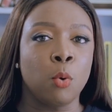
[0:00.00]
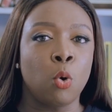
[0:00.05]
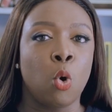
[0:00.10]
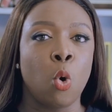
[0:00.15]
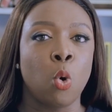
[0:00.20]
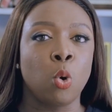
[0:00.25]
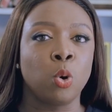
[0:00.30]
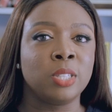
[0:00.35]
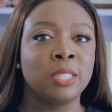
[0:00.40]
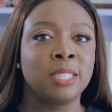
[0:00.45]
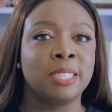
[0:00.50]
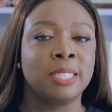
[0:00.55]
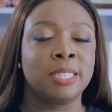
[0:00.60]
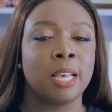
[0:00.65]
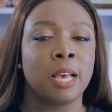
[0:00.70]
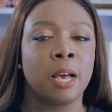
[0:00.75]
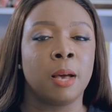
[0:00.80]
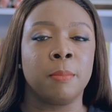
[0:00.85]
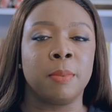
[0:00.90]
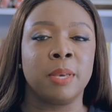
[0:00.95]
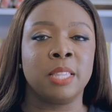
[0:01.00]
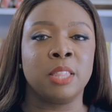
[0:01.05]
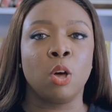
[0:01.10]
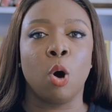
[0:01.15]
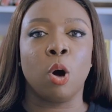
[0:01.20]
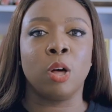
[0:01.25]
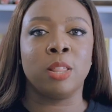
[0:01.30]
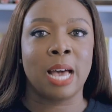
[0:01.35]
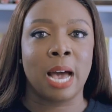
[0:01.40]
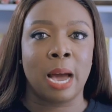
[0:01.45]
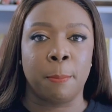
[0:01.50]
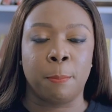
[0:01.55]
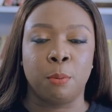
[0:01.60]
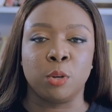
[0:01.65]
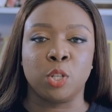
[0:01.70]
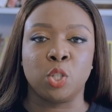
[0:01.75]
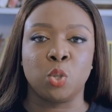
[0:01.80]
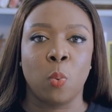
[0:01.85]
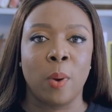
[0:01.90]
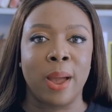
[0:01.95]
goes in the other
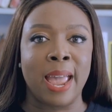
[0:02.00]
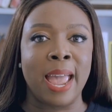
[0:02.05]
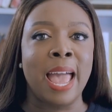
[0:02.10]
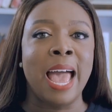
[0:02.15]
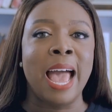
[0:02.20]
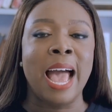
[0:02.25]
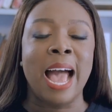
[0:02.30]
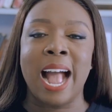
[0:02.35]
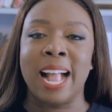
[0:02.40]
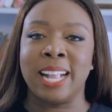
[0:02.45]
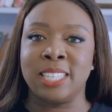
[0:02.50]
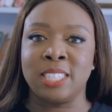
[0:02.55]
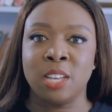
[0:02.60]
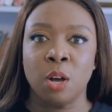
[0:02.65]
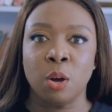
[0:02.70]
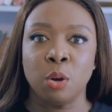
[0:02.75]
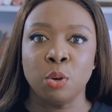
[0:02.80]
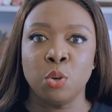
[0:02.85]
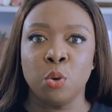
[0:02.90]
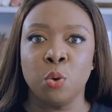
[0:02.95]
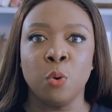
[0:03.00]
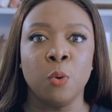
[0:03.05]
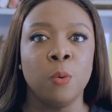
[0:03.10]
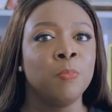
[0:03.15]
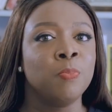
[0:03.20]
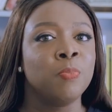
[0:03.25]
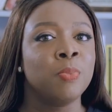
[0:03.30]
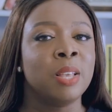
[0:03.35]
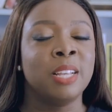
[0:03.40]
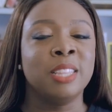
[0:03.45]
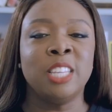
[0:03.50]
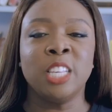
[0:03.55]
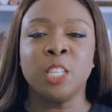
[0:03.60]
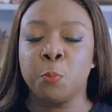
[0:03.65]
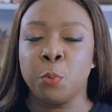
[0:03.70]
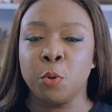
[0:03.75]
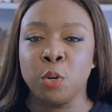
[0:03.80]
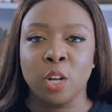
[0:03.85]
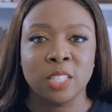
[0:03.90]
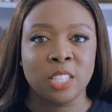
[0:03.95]
approach, where I tell you
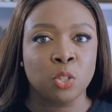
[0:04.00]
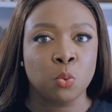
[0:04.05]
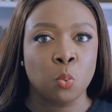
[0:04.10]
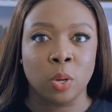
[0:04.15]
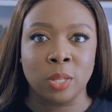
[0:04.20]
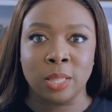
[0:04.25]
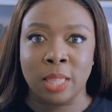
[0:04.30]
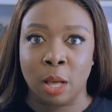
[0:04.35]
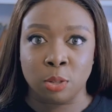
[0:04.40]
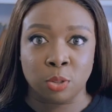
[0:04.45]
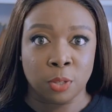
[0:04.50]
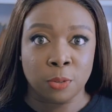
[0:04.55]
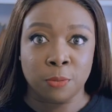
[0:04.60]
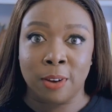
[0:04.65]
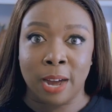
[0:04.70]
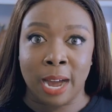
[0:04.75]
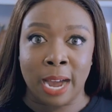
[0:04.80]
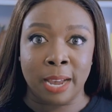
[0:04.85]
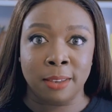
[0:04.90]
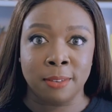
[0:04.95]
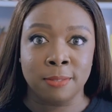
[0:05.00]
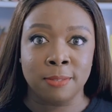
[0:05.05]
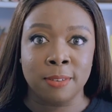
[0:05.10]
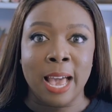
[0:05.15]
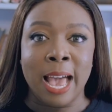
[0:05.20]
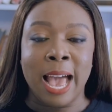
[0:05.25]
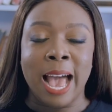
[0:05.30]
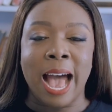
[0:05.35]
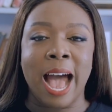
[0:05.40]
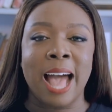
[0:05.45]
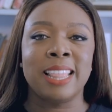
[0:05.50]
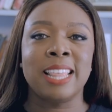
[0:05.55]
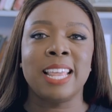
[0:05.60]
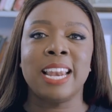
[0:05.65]
this product is $1,500, and